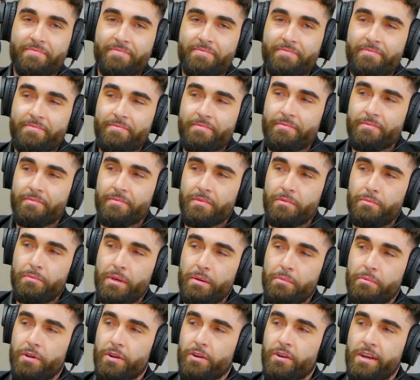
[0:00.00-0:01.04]
Come on.
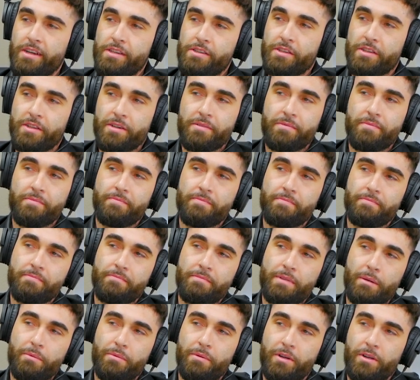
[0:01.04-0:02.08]
People are crazy though.
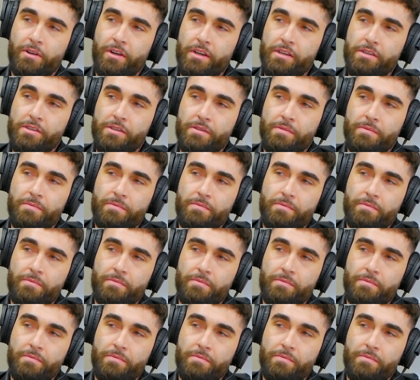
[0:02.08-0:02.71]
People are crazy.